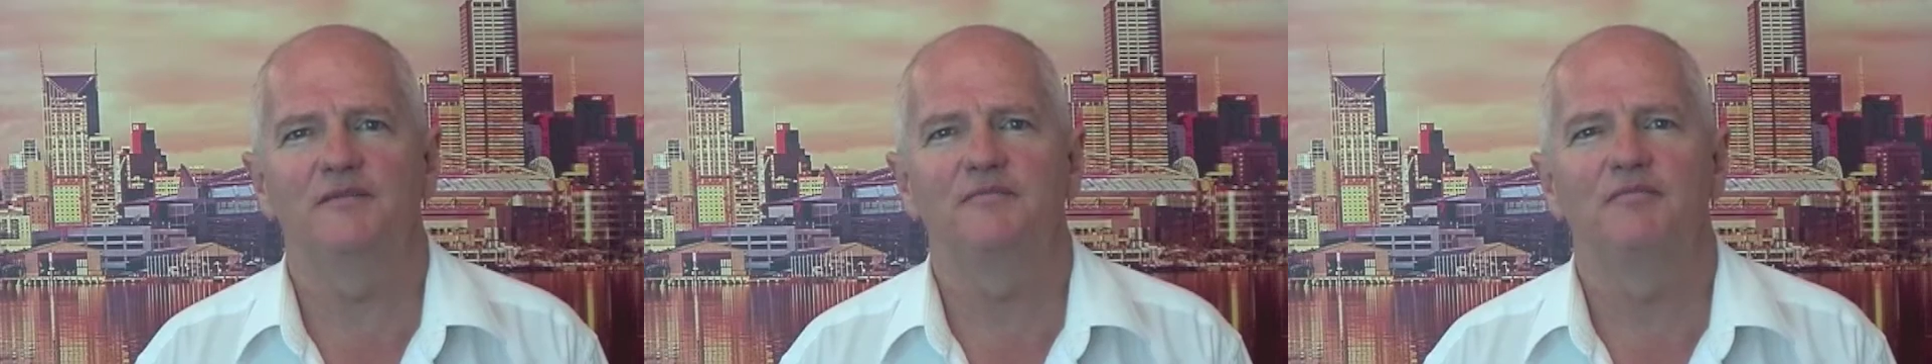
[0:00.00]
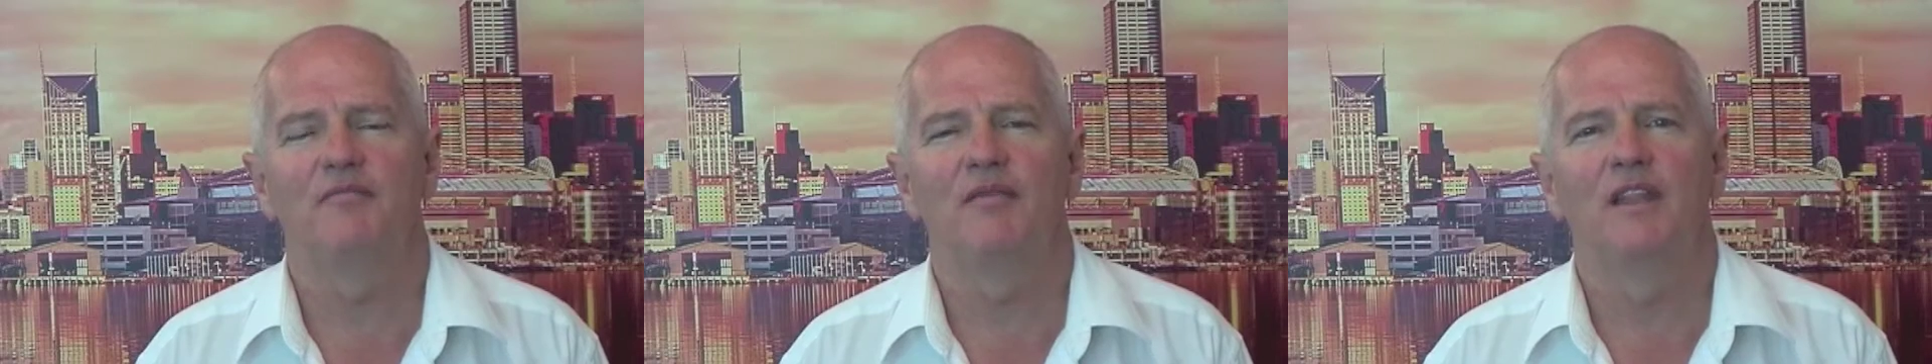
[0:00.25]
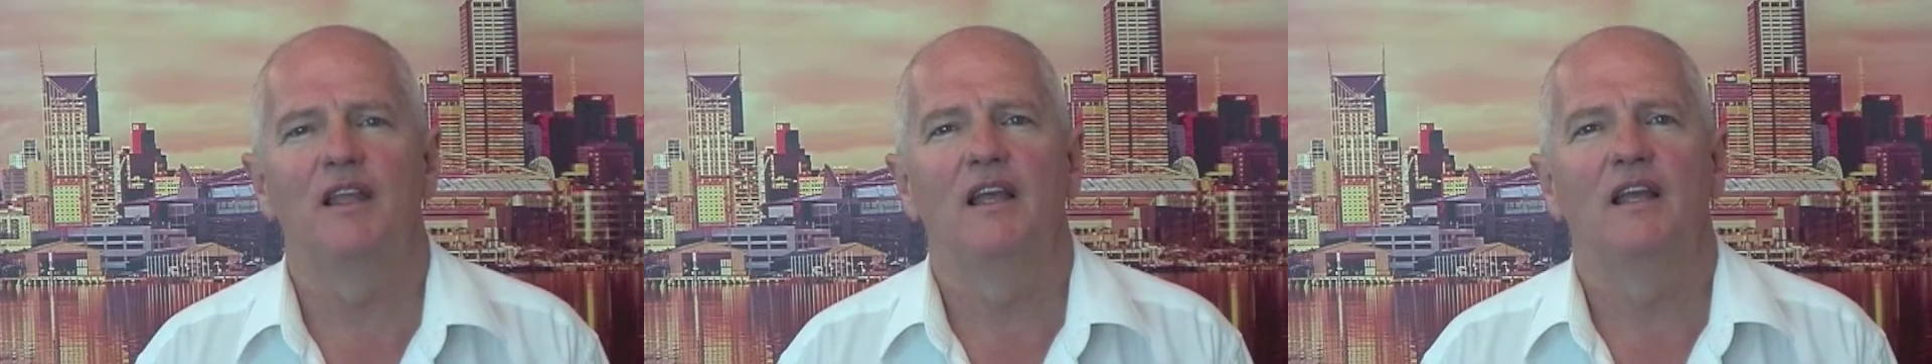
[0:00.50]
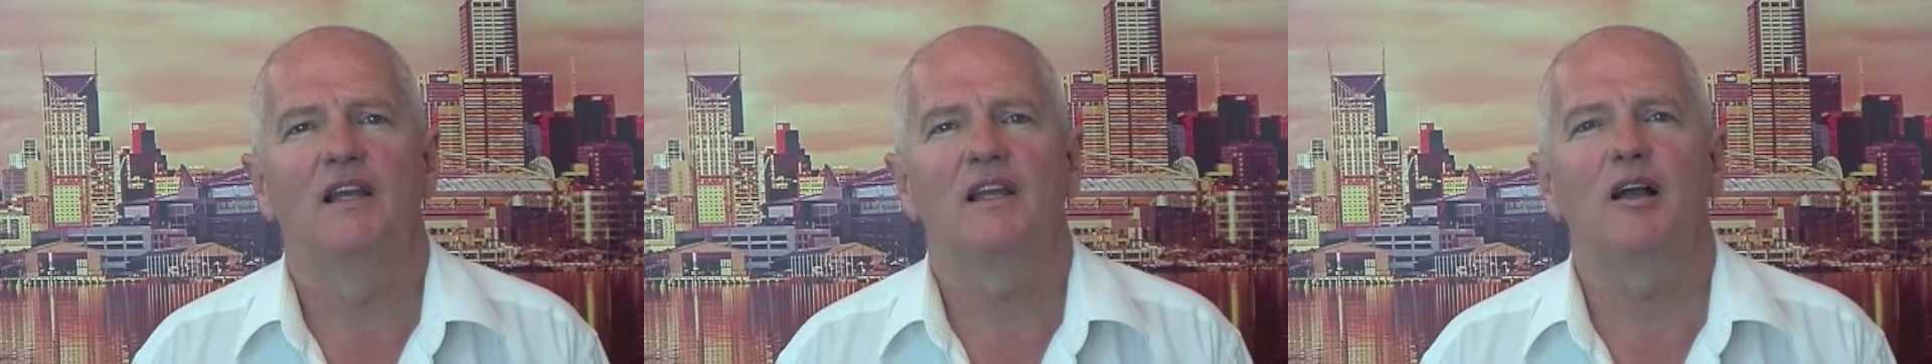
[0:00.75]

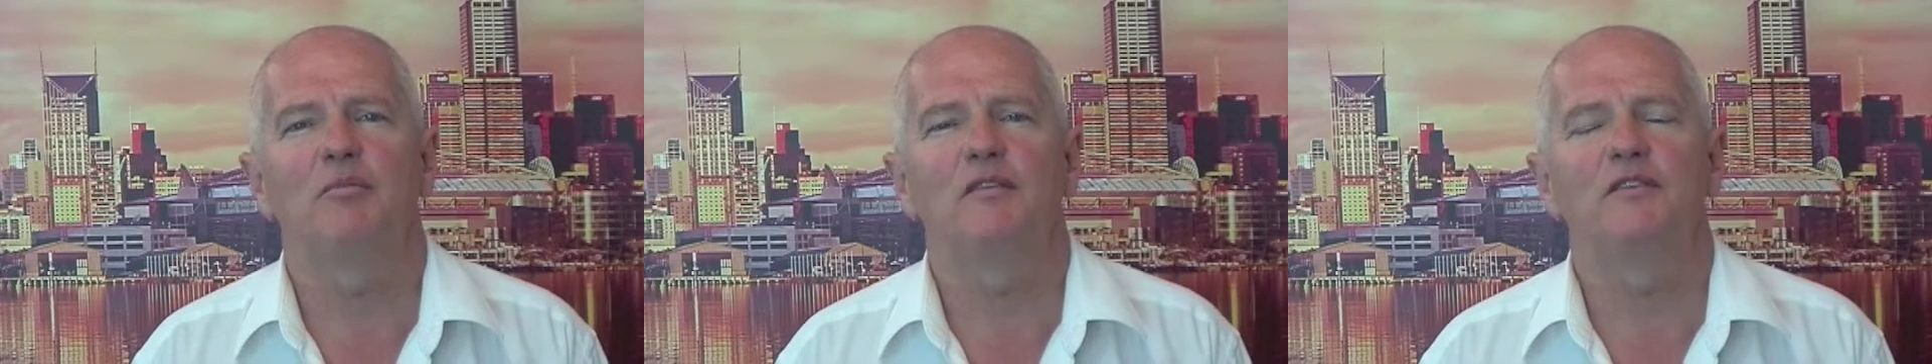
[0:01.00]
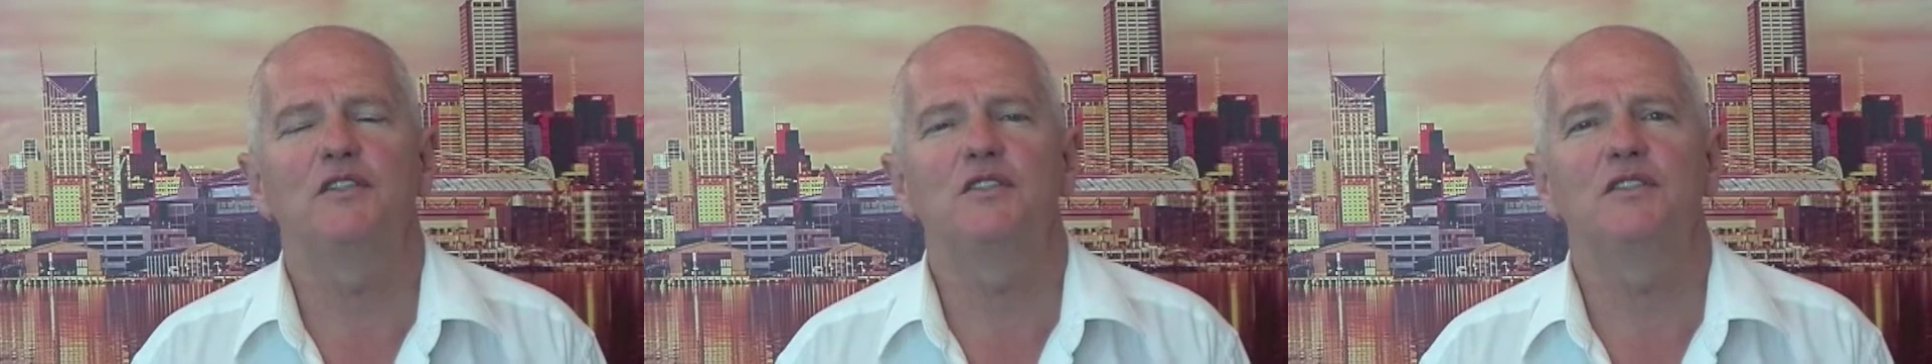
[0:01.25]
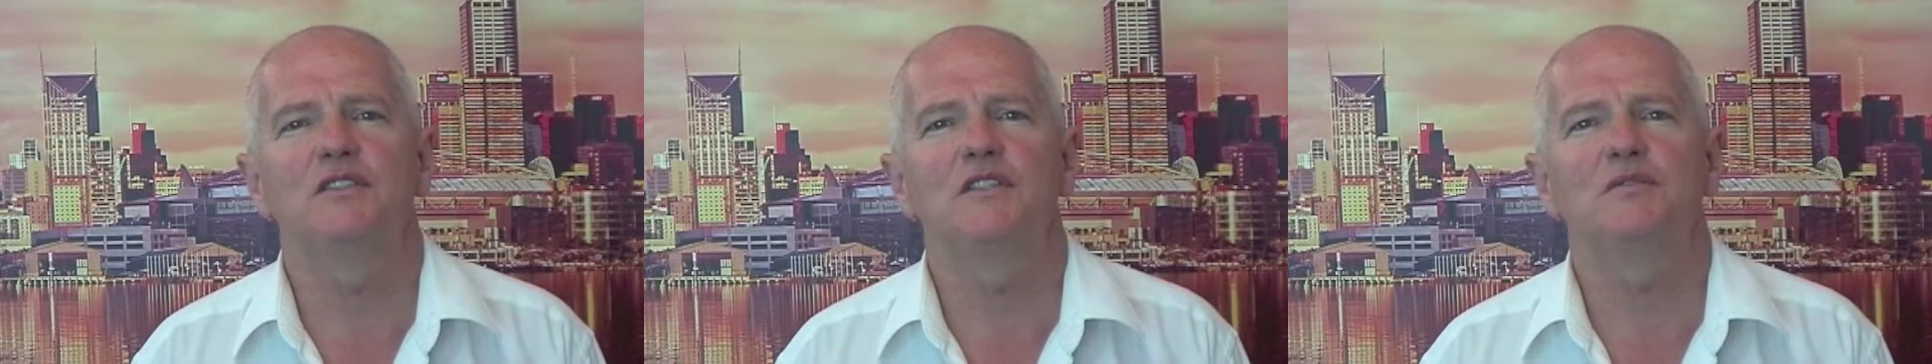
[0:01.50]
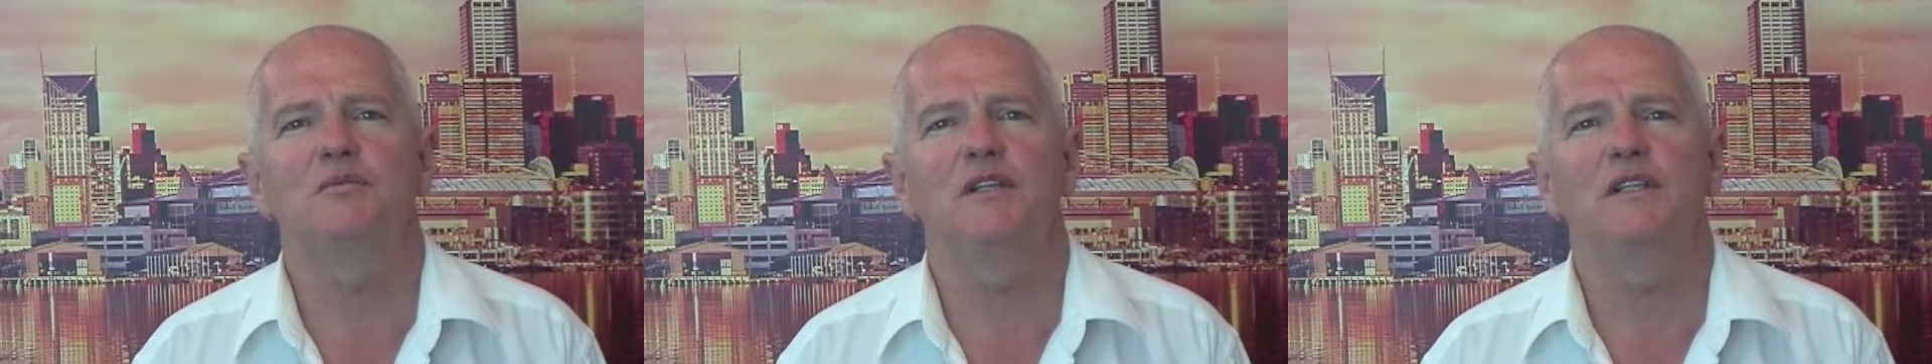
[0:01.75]
A couple of issues
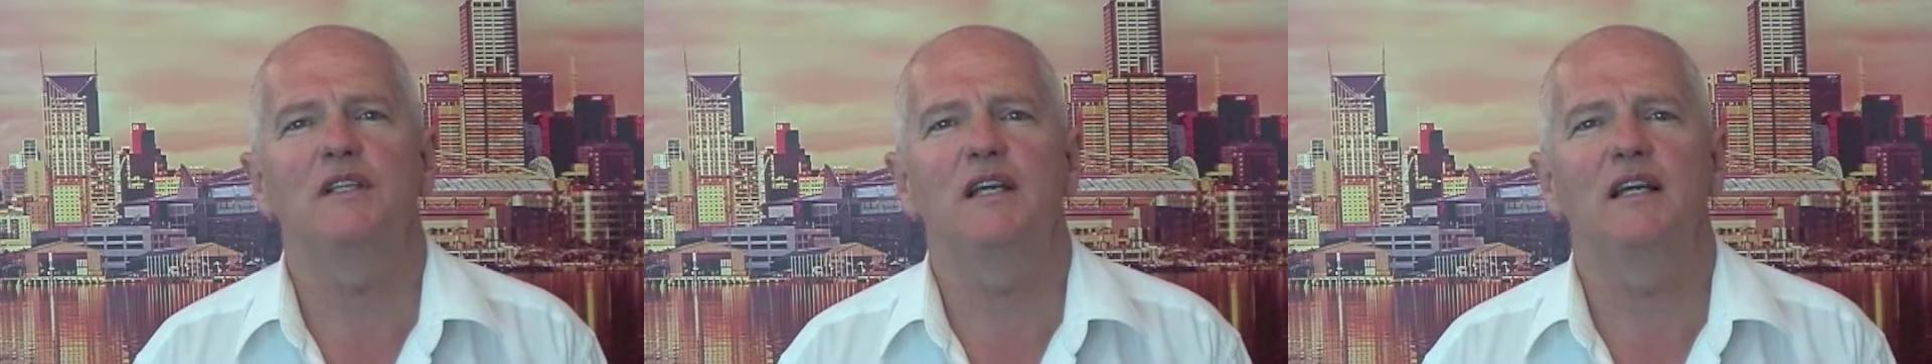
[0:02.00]
this week.